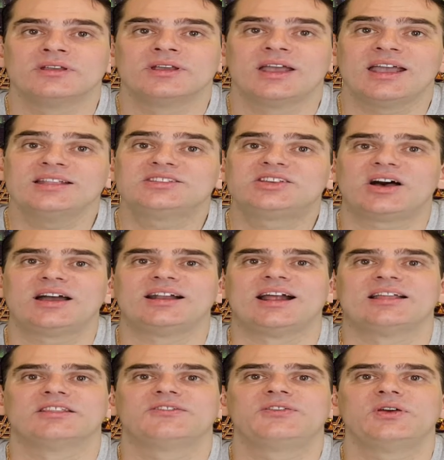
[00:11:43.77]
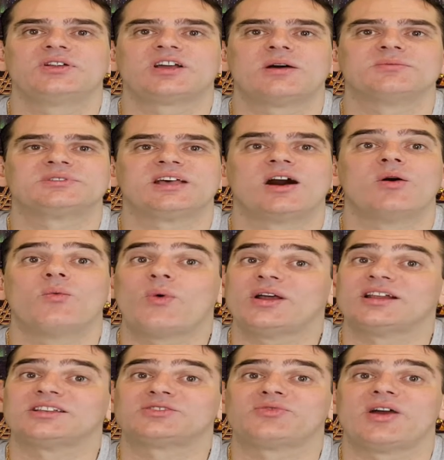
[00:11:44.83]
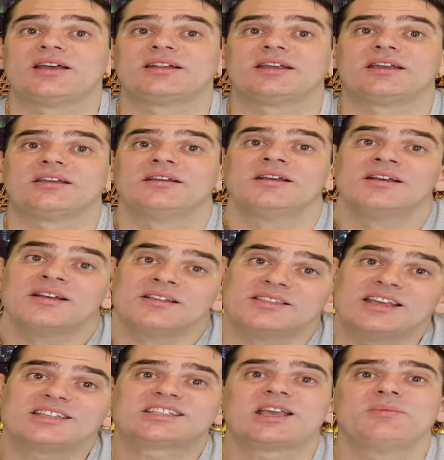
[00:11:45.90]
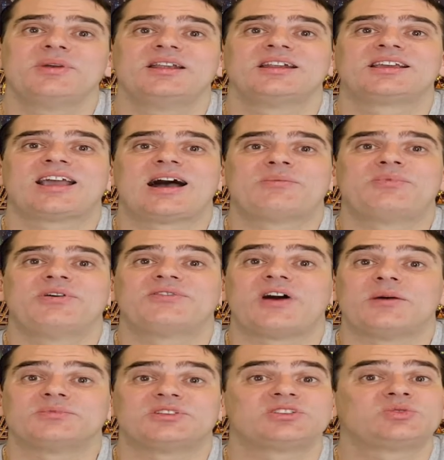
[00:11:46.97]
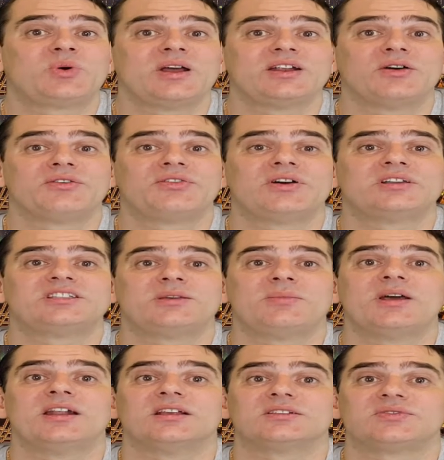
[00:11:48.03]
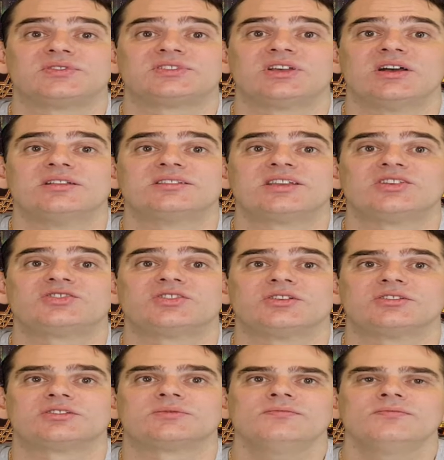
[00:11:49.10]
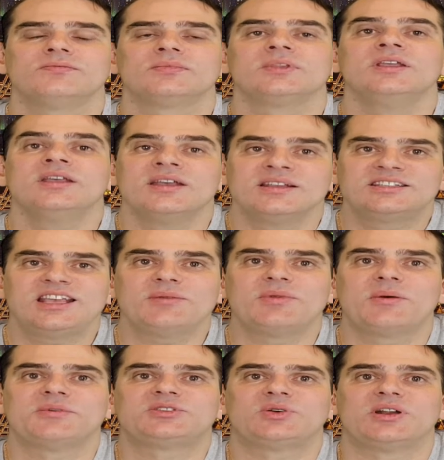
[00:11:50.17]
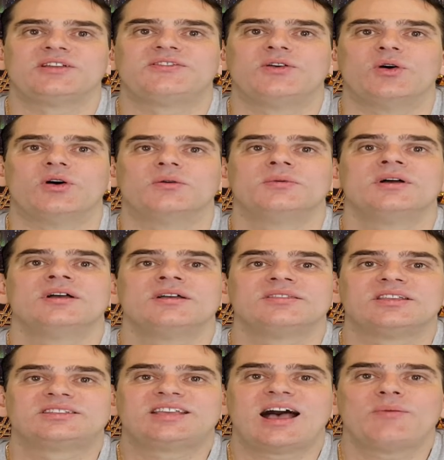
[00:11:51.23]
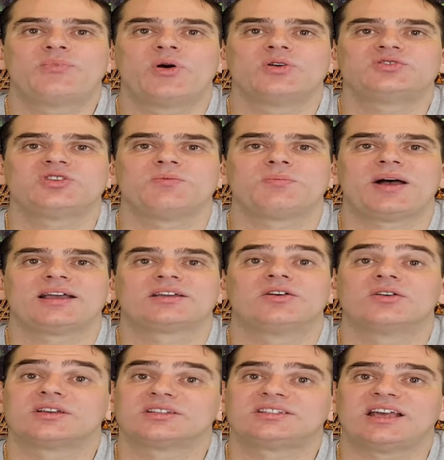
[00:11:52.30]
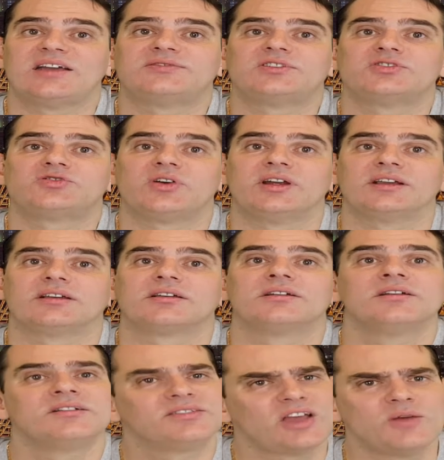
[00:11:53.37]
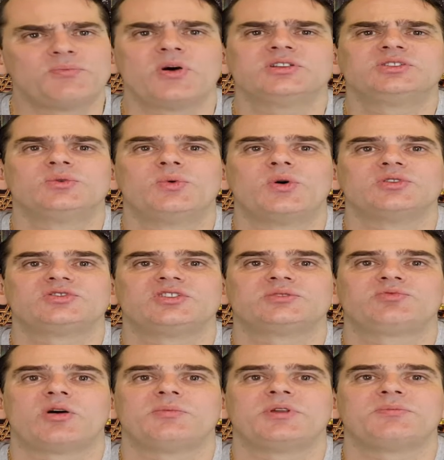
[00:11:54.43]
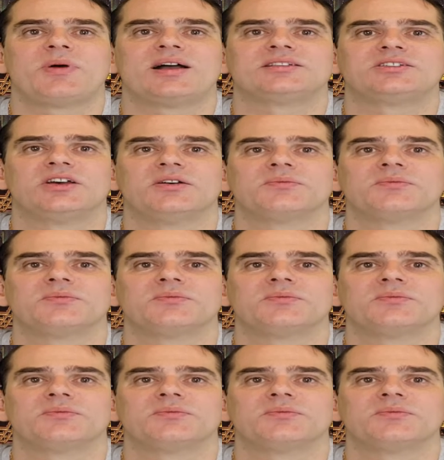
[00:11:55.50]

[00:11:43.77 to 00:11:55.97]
In Thailand, the food comes out when it's ready. This can mean a gap of up to 20 or 30 minutes for certain dishes. Tip number 24. The tap water in Bangkok is safe to drink, though bottled water is probably better.